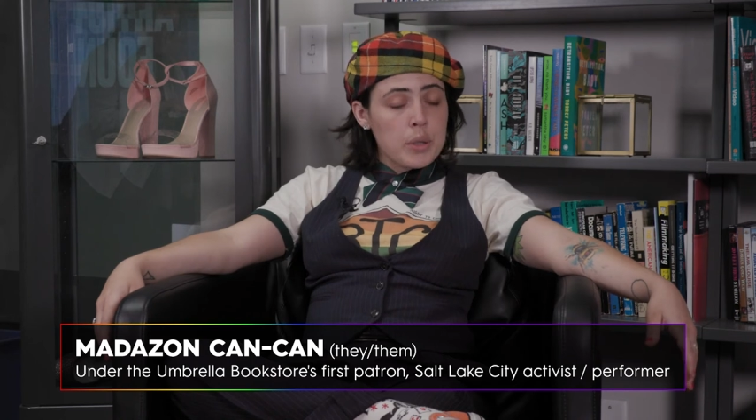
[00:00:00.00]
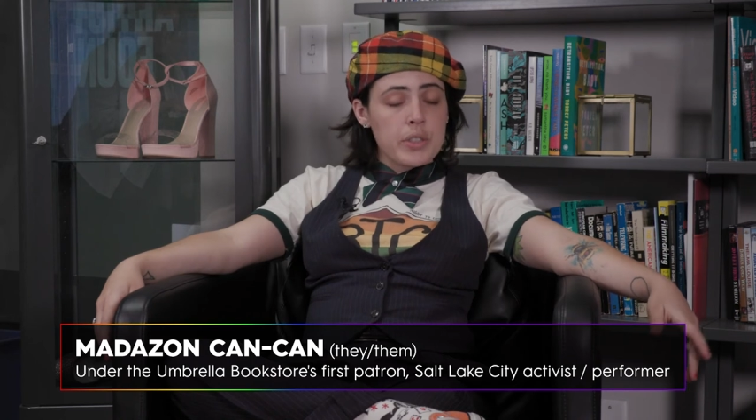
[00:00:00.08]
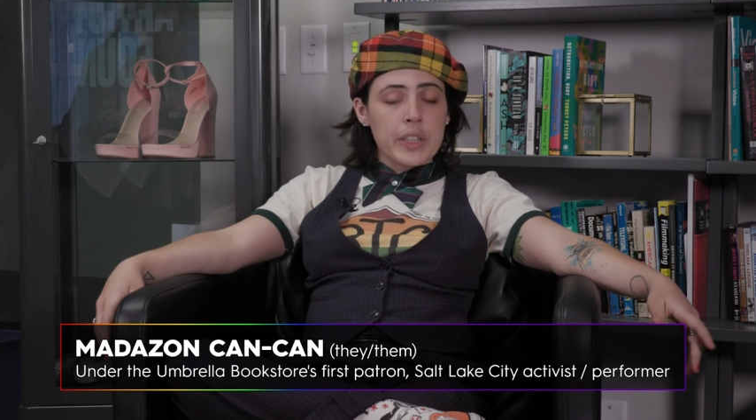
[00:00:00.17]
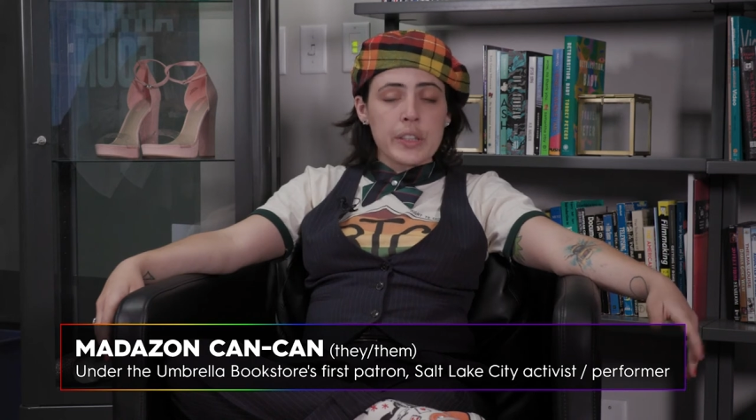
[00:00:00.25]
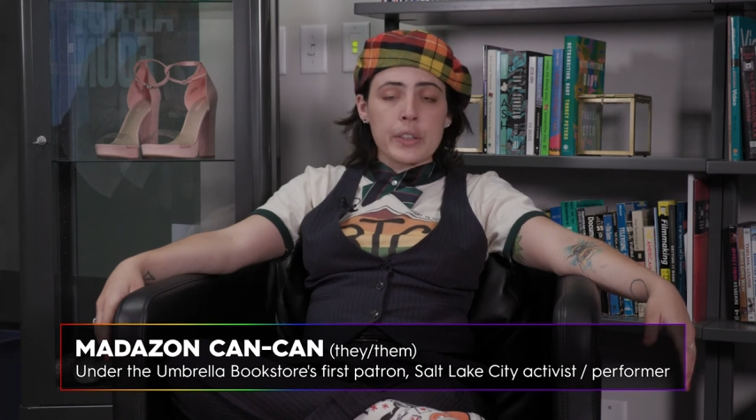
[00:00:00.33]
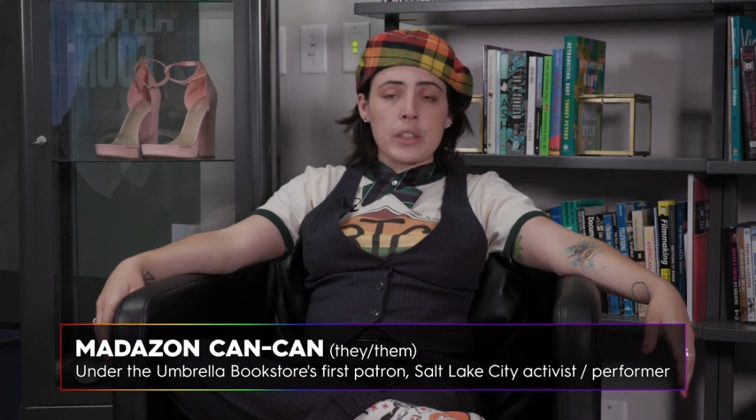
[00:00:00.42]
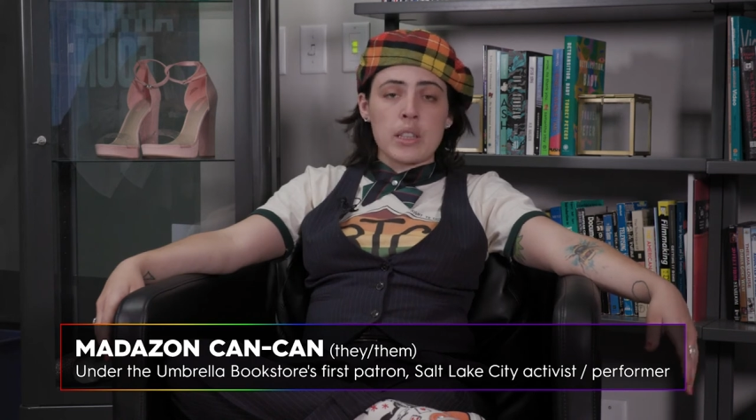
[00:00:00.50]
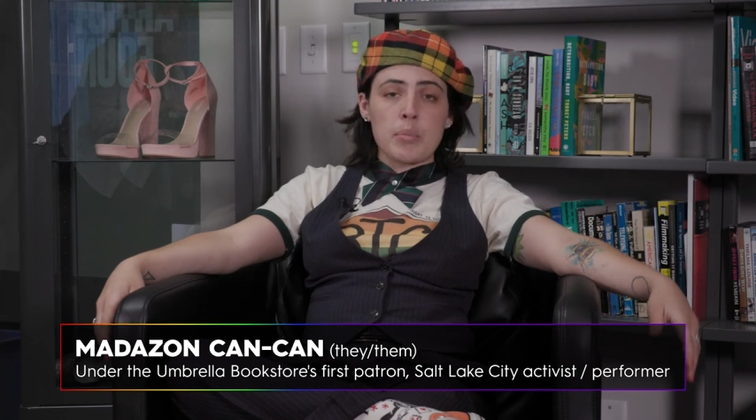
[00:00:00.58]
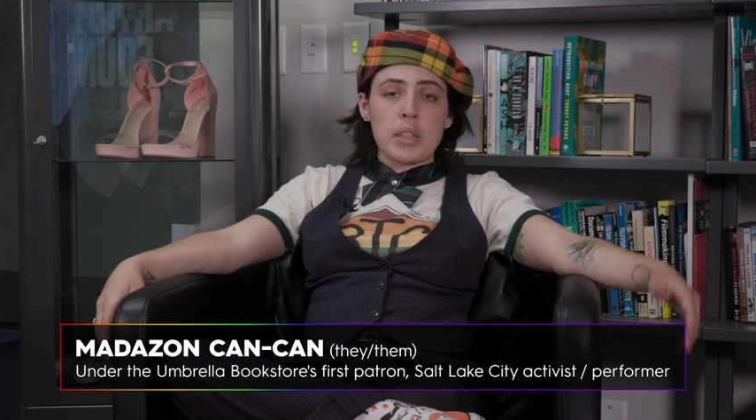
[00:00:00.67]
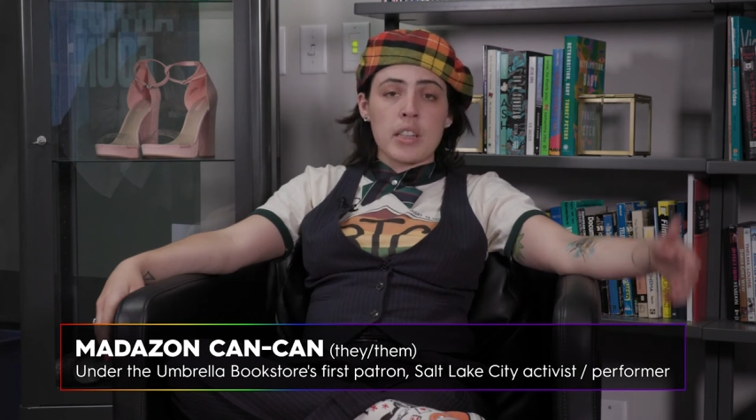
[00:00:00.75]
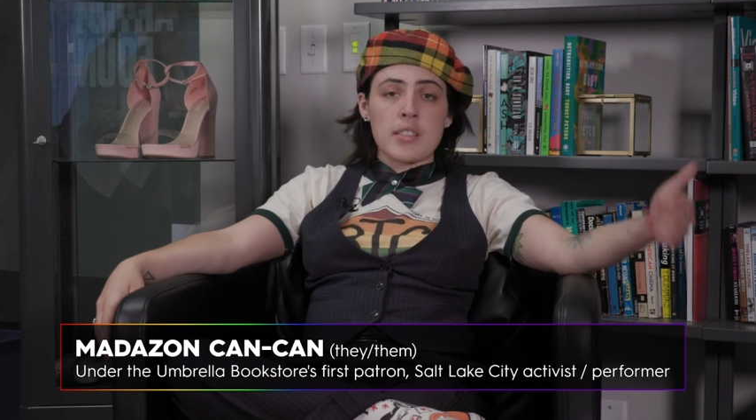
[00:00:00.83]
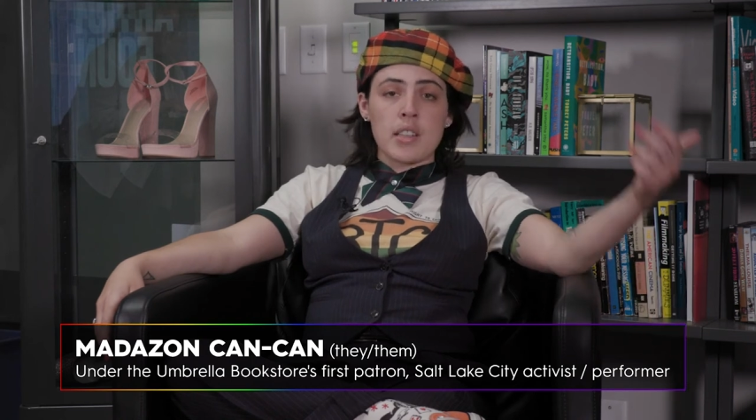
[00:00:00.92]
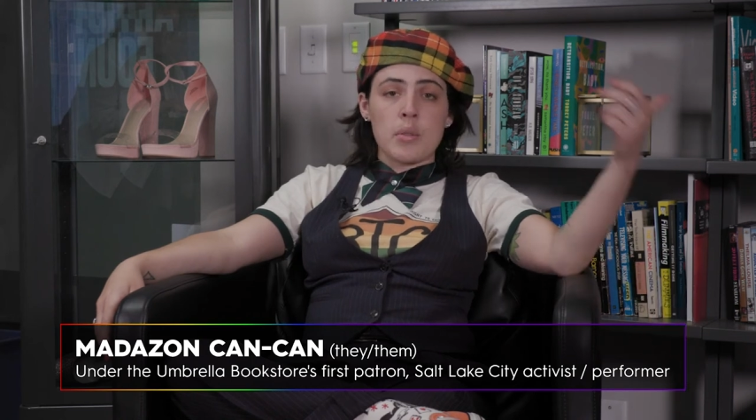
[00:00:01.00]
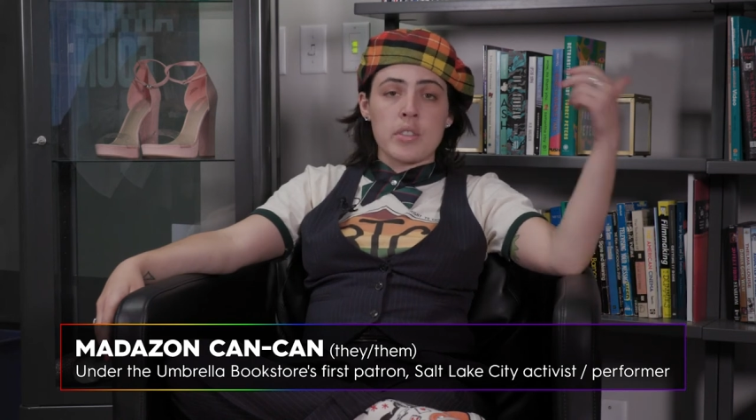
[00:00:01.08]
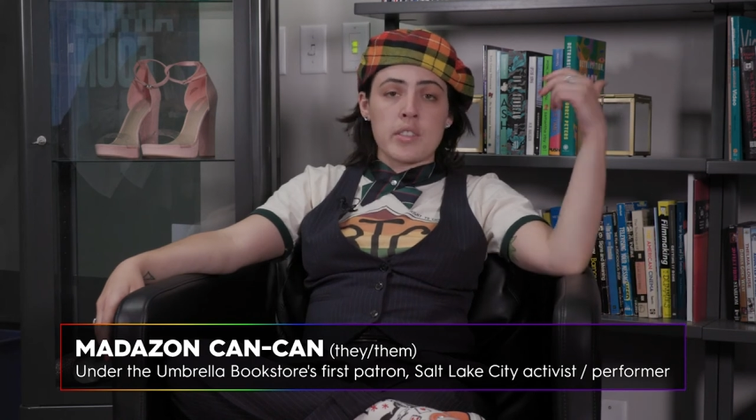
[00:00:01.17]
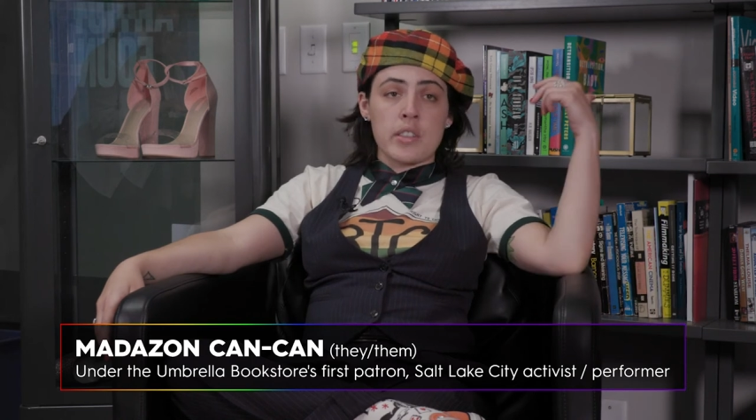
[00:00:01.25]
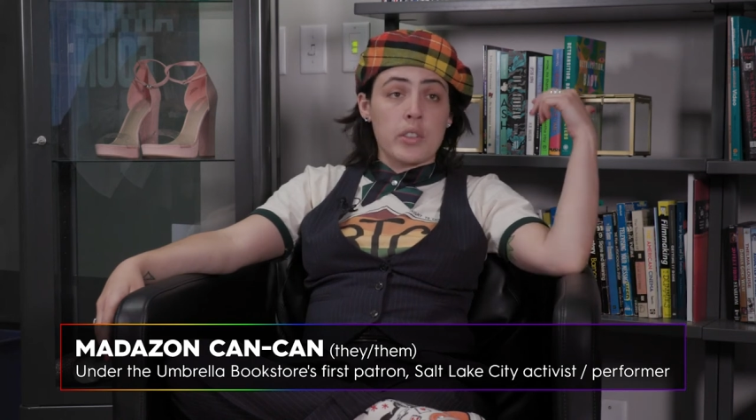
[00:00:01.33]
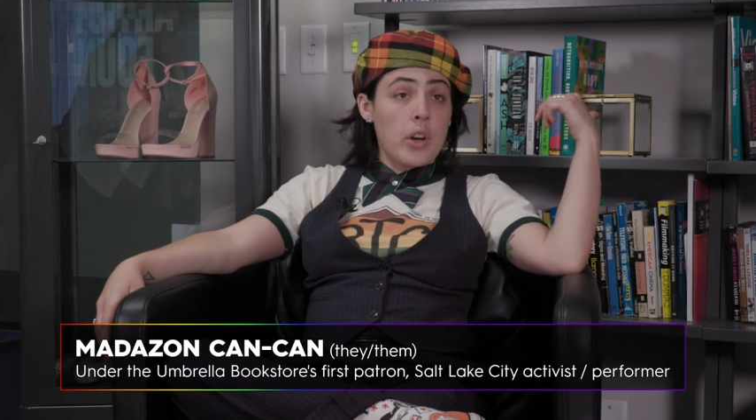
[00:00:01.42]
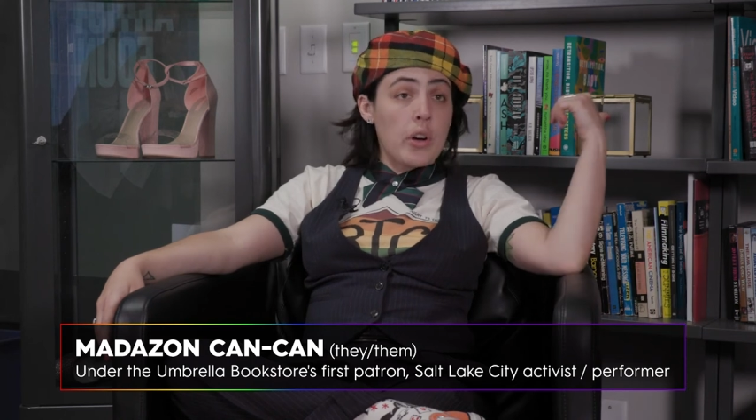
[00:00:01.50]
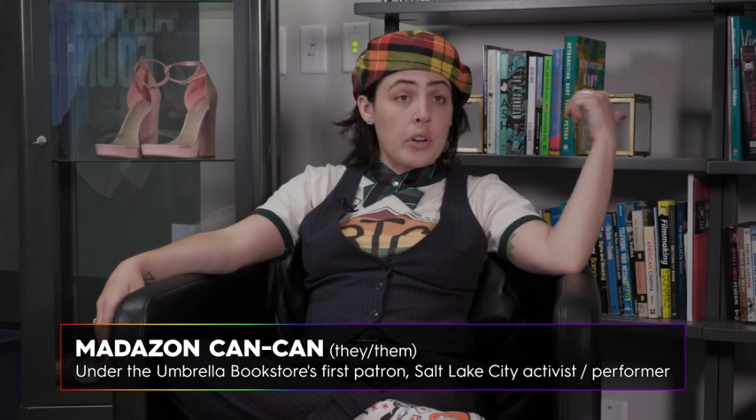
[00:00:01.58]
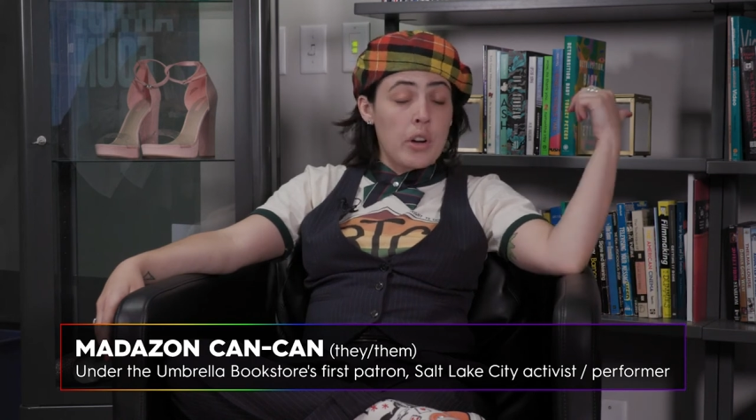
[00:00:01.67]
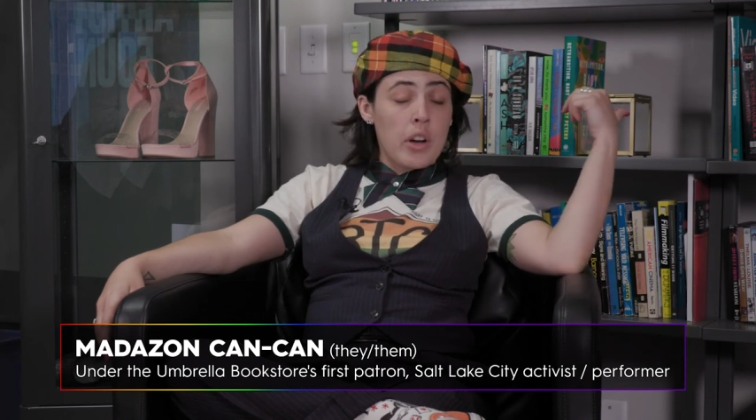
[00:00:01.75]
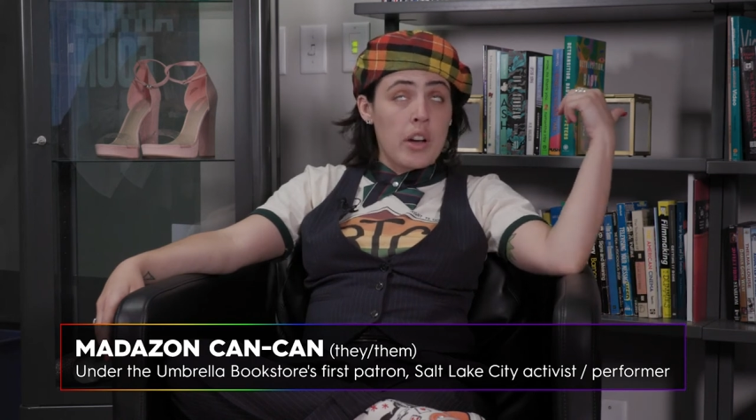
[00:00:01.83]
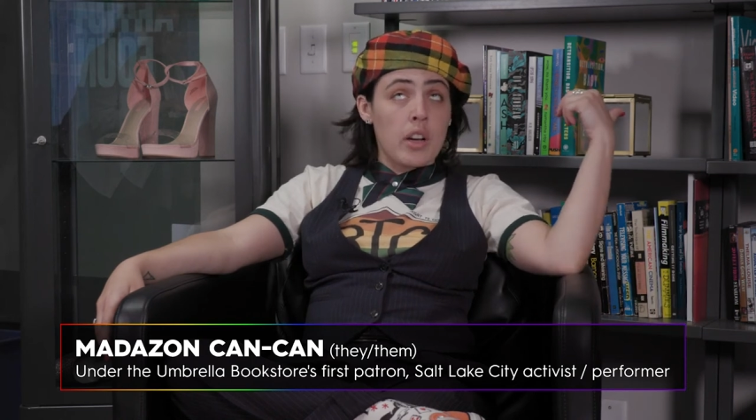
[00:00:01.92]
particularly because I was in
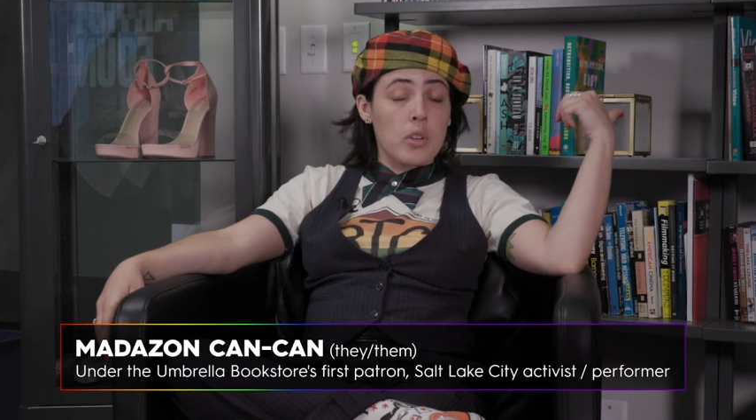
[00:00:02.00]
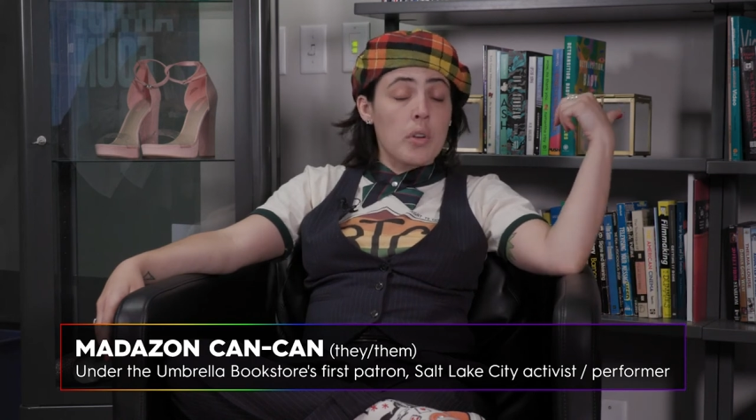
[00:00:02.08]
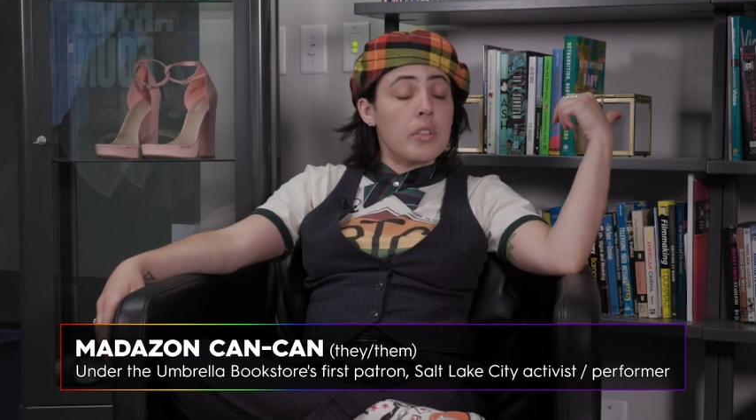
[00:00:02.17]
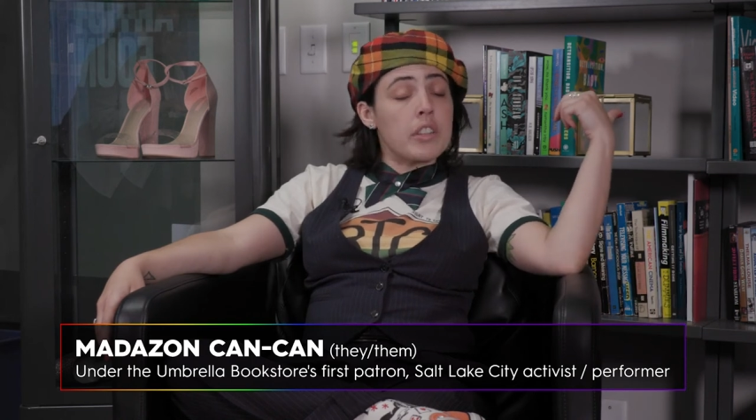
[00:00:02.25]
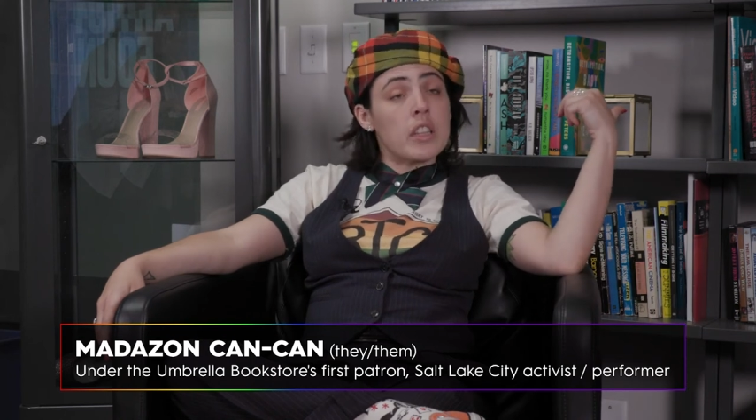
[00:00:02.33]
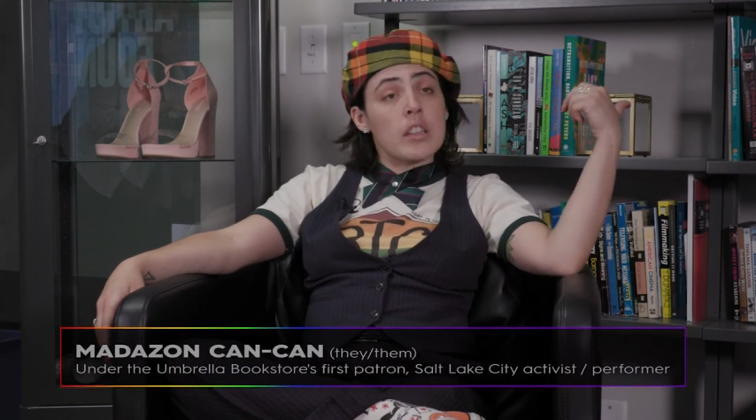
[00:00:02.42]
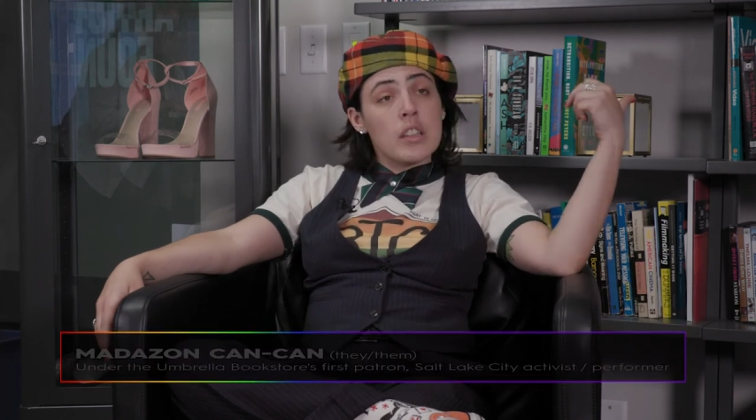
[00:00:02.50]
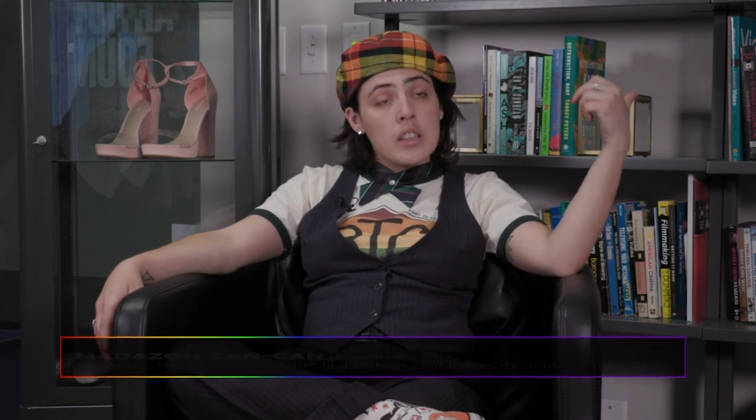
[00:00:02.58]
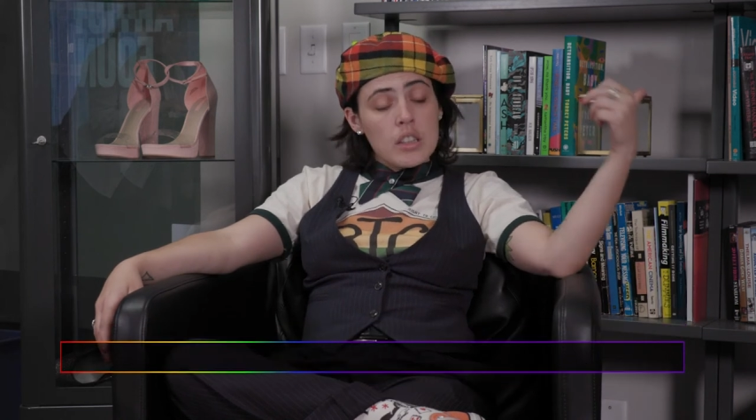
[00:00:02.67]
Colville,